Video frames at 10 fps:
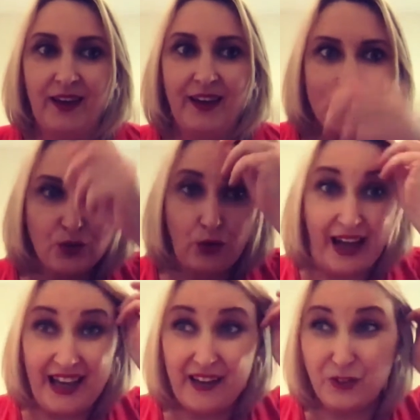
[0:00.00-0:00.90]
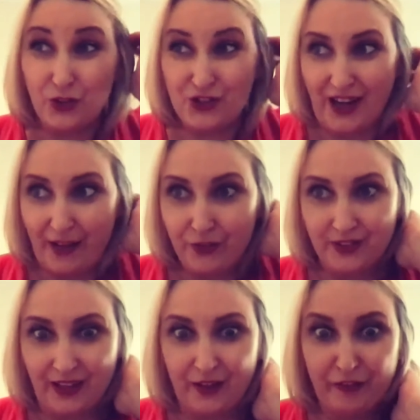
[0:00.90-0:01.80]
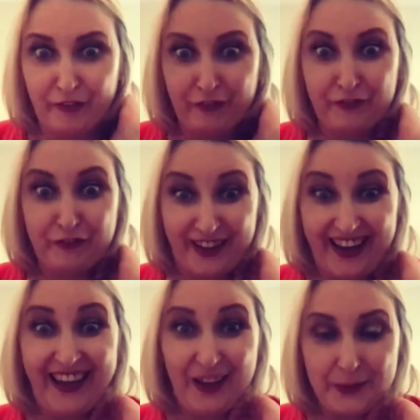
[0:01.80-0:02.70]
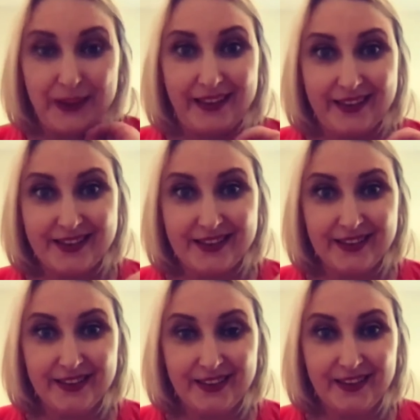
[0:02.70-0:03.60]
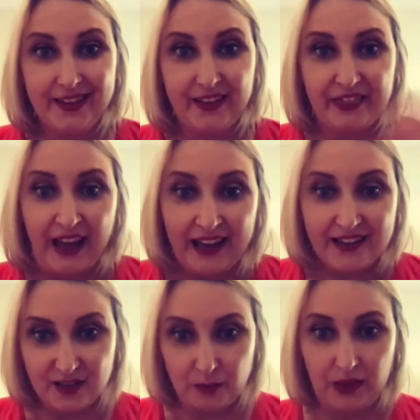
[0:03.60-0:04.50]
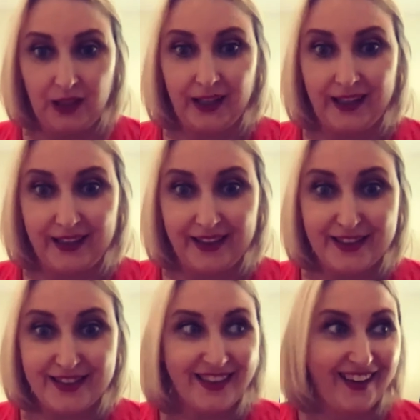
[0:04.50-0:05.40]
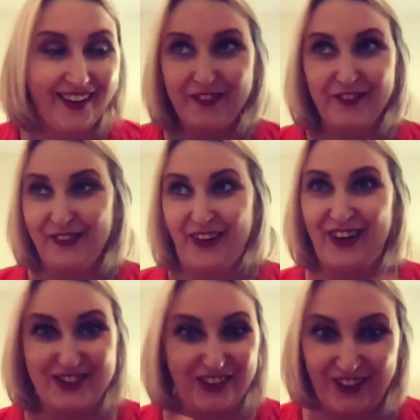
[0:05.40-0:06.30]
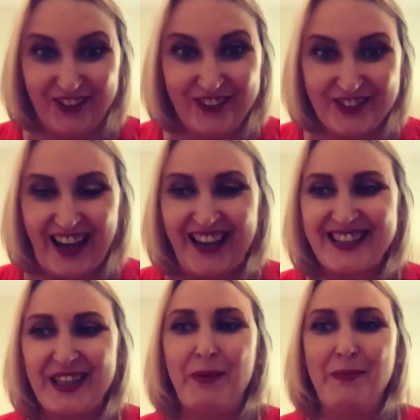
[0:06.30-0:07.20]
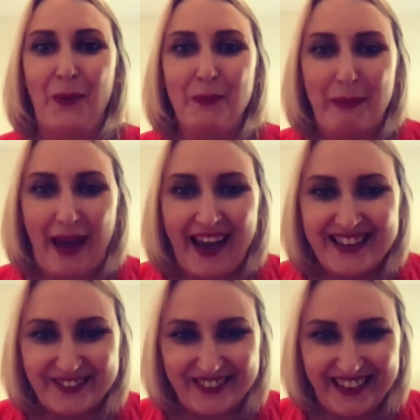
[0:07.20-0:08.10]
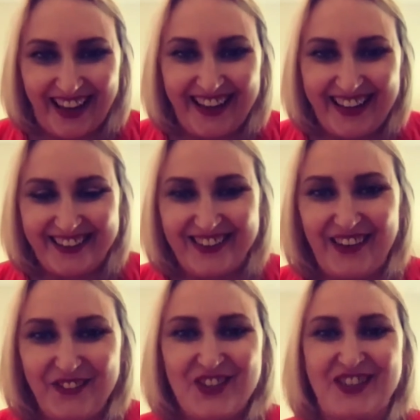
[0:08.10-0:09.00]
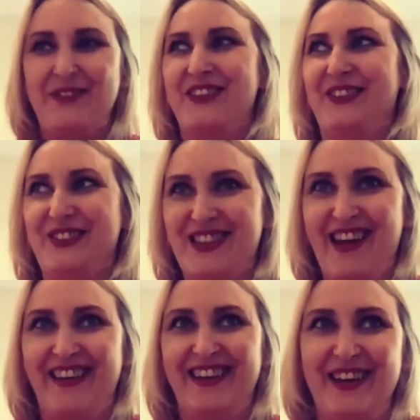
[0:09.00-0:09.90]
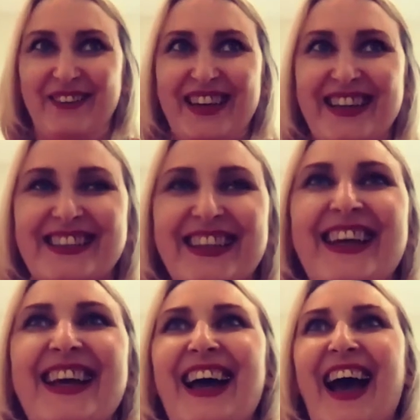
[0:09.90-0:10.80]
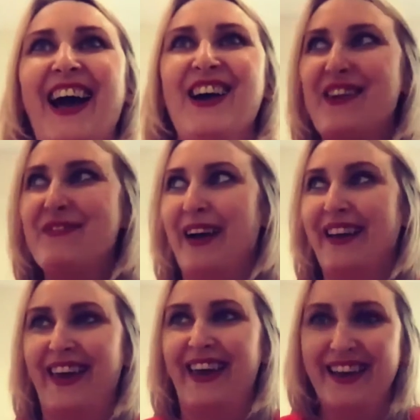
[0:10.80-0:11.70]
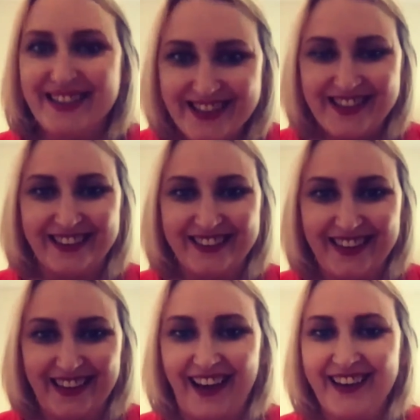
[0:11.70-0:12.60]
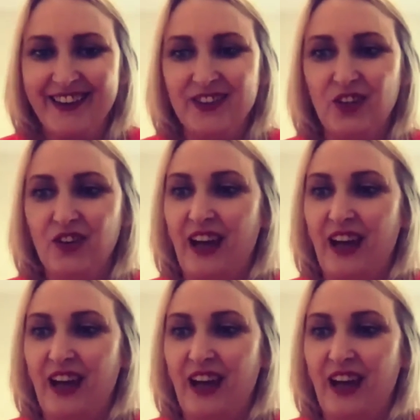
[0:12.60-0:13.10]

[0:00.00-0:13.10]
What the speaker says: So I have not traveled now for 8 weeks. That to me is, it's huge. I sleep in my own bed every night, girl. I've not slept in a hotel in 8 weeks. I have my kitchen. I can cook.